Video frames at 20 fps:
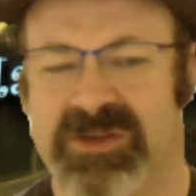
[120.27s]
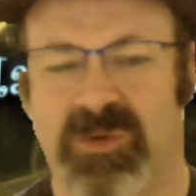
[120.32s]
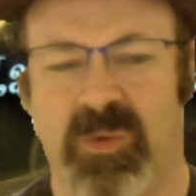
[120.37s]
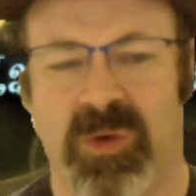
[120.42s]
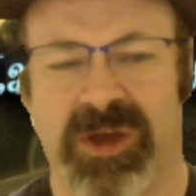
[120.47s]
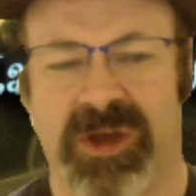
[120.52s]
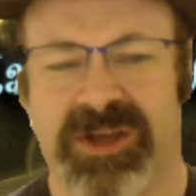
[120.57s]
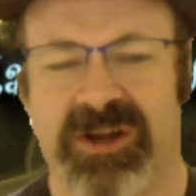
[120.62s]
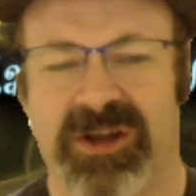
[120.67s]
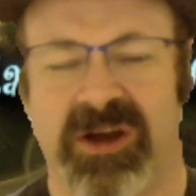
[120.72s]

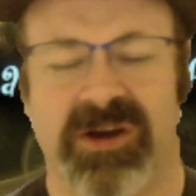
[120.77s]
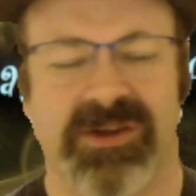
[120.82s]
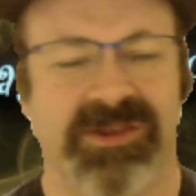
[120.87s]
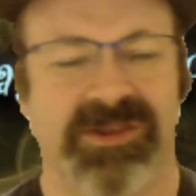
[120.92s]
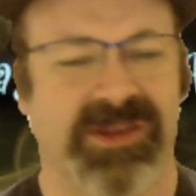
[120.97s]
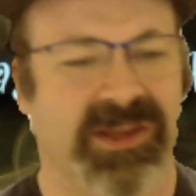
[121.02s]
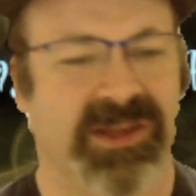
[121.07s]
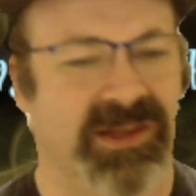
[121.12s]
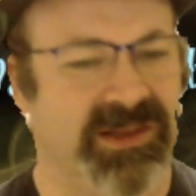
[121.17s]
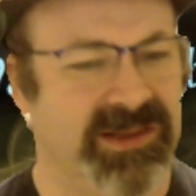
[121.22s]
quite on
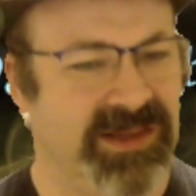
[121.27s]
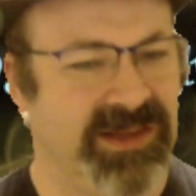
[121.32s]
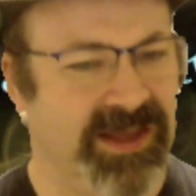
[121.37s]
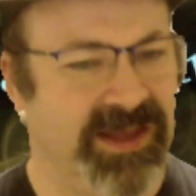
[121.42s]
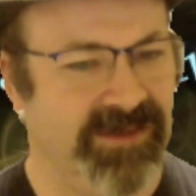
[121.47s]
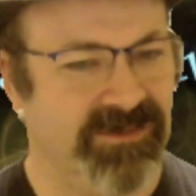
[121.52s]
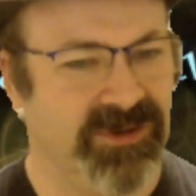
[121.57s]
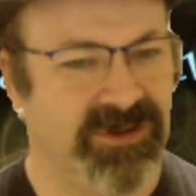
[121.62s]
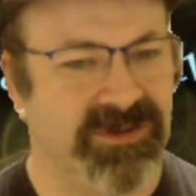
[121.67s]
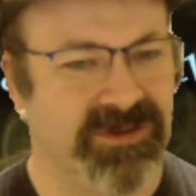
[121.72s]
the
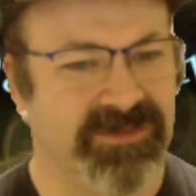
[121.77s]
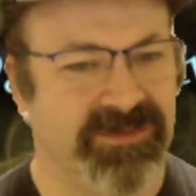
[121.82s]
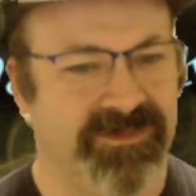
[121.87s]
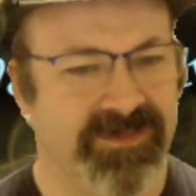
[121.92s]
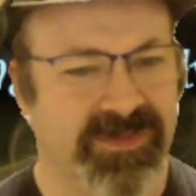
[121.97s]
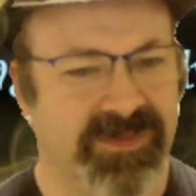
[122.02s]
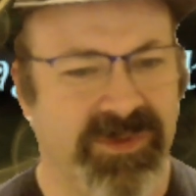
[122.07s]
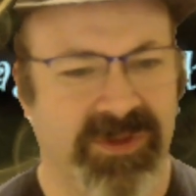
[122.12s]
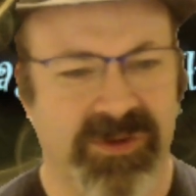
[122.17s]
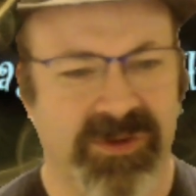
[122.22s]
level,
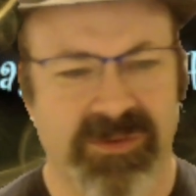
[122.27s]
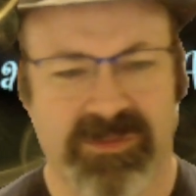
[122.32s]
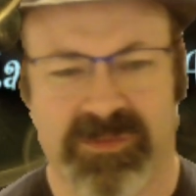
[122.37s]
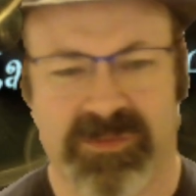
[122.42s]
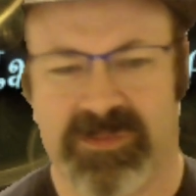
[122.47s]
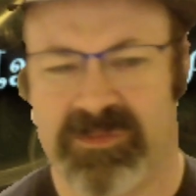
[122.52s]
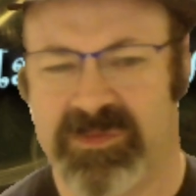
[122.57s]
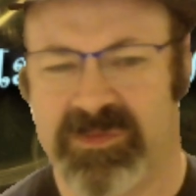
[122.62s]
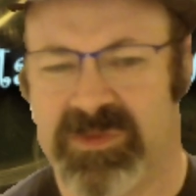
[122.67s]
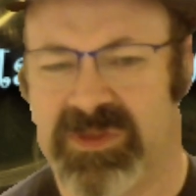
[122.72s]
though
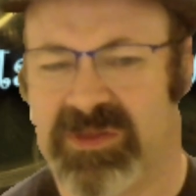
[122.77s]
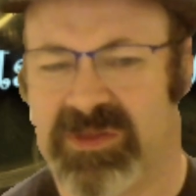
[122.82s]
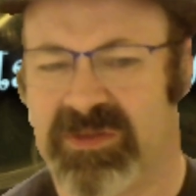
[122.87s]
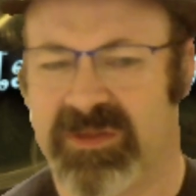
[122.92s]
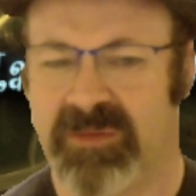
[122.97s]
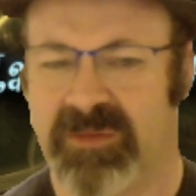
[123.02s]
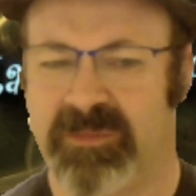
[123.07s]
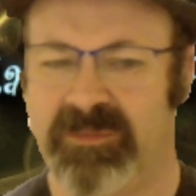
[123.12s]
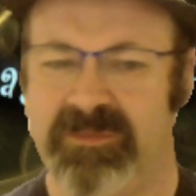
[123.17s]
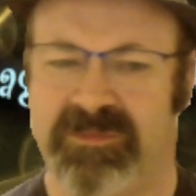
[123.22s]
the
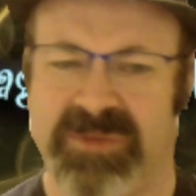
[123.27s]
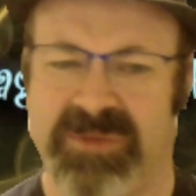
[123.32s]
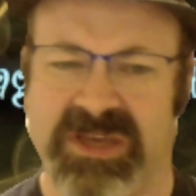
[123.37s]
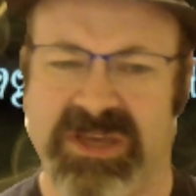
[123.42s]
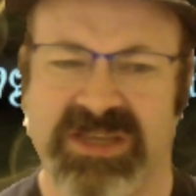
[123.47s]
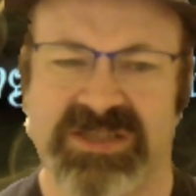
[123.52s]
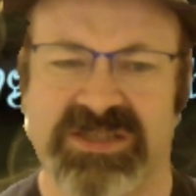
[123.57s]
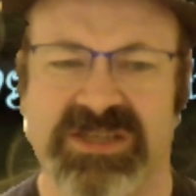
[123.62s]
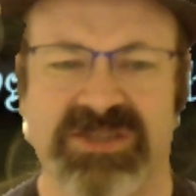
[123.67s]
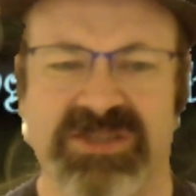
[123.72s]

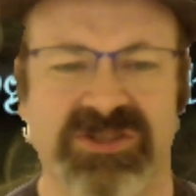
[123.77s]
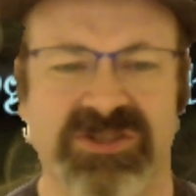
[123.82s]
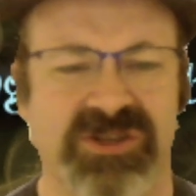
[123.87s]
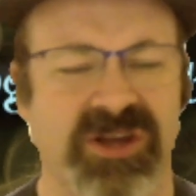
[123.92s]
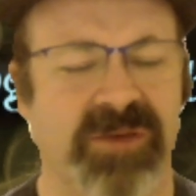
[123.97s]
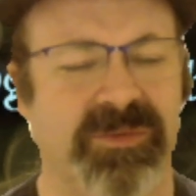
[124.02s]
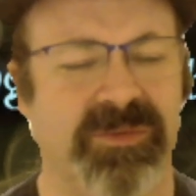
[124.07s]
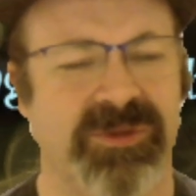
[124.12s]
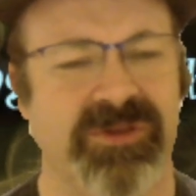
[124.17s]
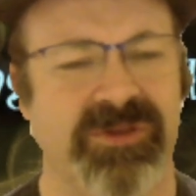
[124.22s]
PCs could
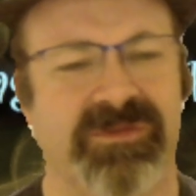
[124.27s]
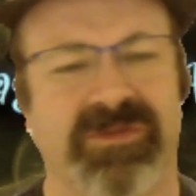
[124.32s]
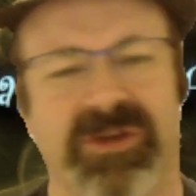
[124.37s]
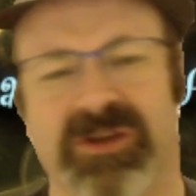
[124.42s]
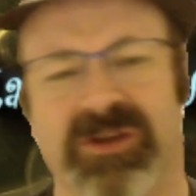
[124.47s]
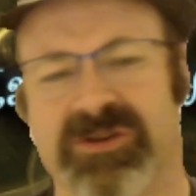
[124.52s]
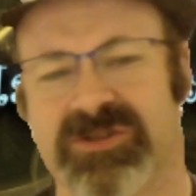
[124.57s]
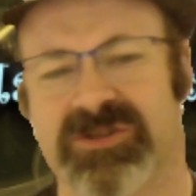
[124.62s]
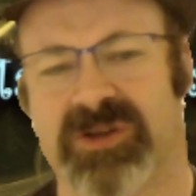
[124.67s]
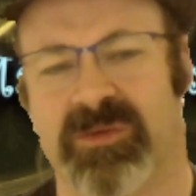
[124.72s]
not put their
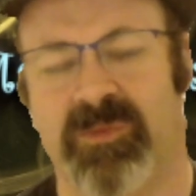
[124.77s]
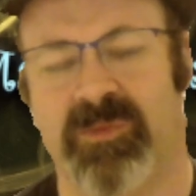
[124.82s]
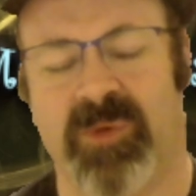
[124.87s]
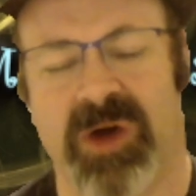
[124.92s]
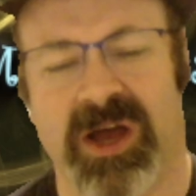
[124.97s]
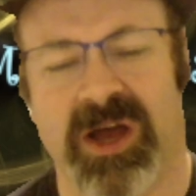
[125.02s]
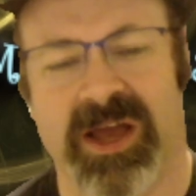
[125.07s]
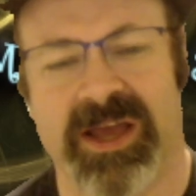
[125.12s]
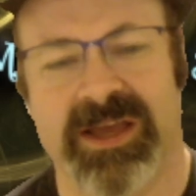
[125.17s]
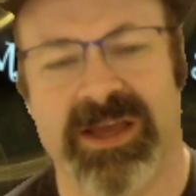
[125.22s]
fingers on
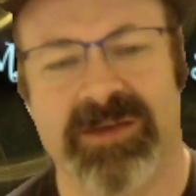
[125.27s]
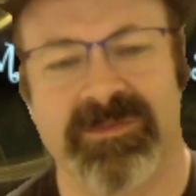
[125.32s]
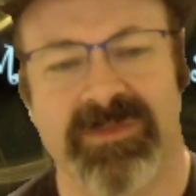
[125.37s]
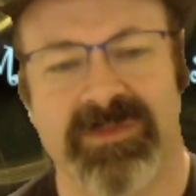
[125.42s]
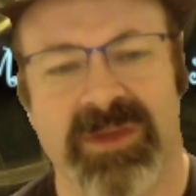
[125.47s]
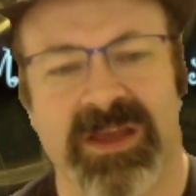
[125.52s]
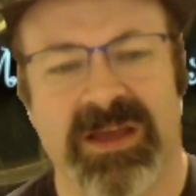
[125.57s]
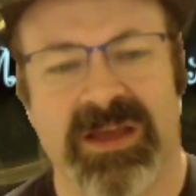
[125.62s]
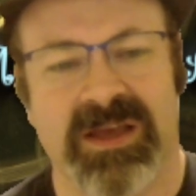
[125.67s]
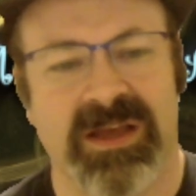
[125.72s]

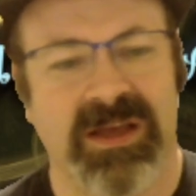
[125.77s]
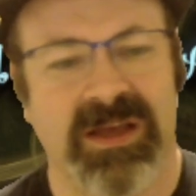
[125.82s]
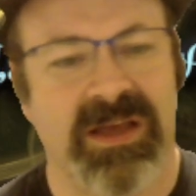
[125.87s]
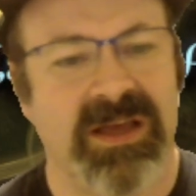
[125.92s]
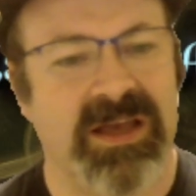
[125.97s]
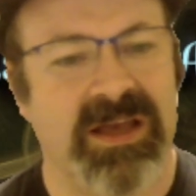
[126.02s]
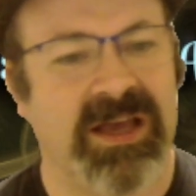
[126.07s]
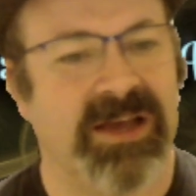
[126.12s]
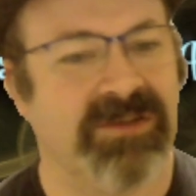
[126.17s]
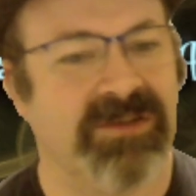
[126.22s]

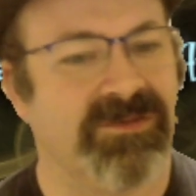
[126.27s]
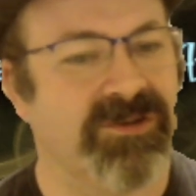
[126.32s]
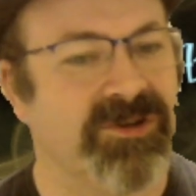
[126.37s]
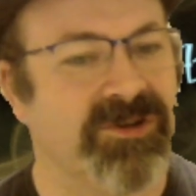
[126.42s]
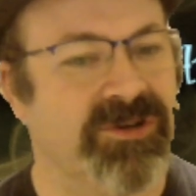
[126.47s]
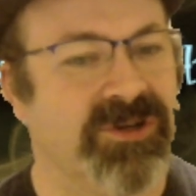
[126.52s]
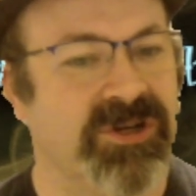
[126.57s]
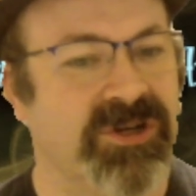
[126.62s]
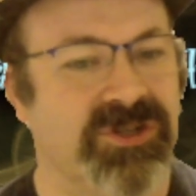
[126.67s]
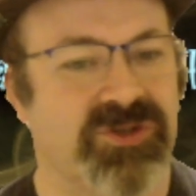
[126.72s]
why. After
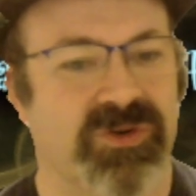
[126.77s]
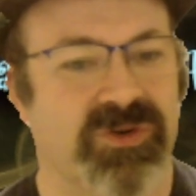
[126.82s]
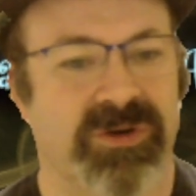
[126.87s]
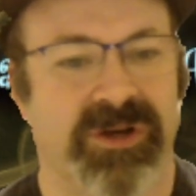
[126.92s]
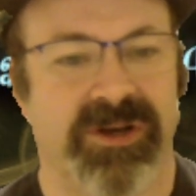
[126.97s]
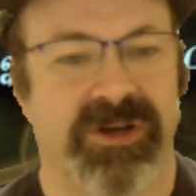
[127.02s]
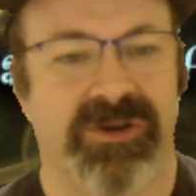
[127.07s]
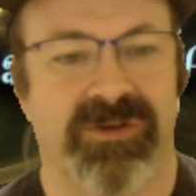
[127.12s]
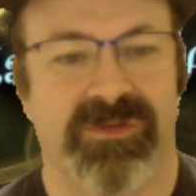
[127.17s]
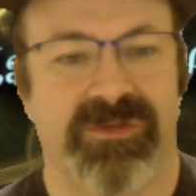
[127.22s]
a short
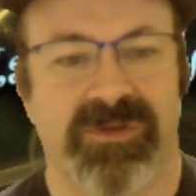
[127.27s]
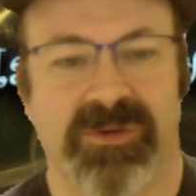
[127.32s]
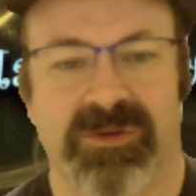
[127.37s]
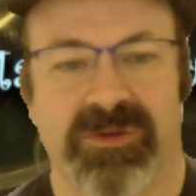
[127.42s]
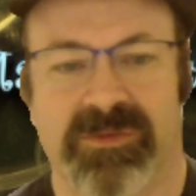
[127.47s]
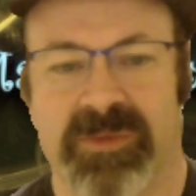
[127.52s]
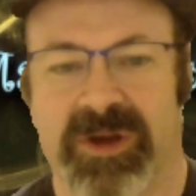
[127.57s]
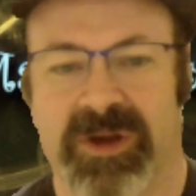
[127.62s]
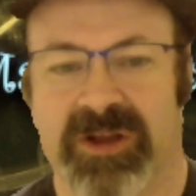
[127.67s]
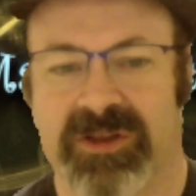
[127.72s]
interview with
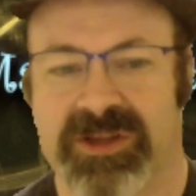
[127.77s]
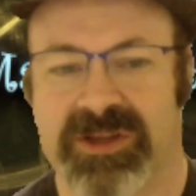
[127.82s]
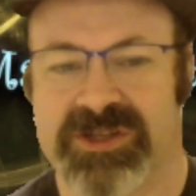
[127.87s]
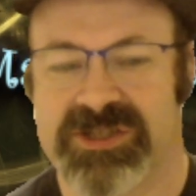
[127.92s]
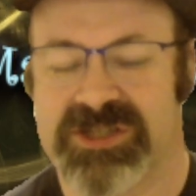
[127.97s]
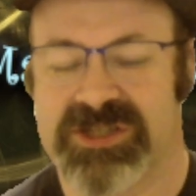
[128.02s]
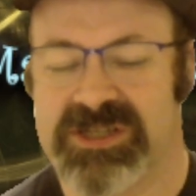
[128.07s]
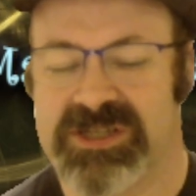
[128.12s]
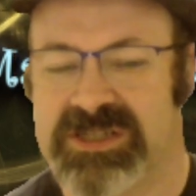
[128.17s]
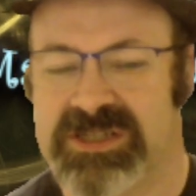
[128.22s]
Marilyn,
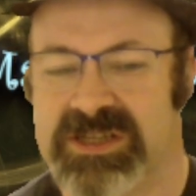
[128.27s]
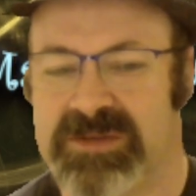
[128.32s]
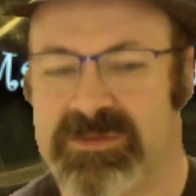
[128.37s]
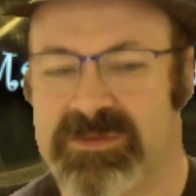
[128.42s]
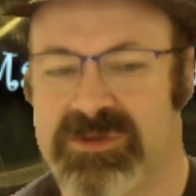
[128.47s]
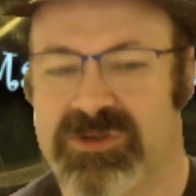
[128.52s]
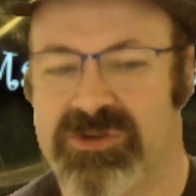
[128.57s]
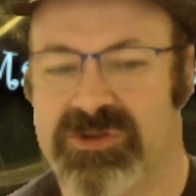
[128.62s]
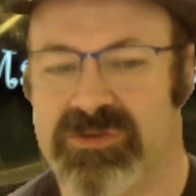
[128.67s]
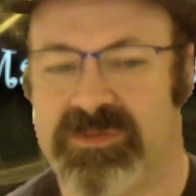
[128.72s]
she seemed
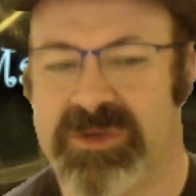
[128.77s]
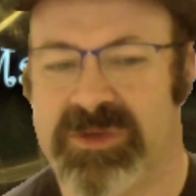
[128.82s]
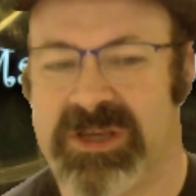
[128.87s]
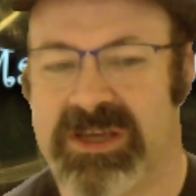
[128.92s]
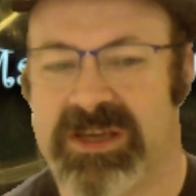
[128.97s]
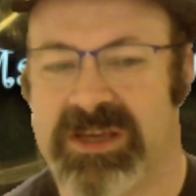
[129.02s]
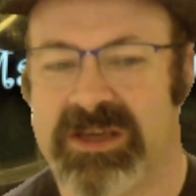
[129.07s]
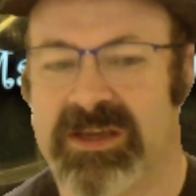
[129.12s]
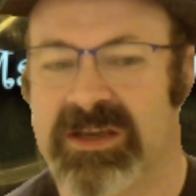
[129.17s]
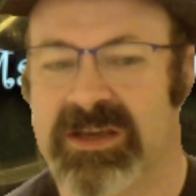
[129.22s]
to
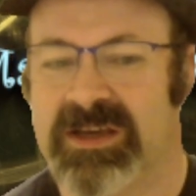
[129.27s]
be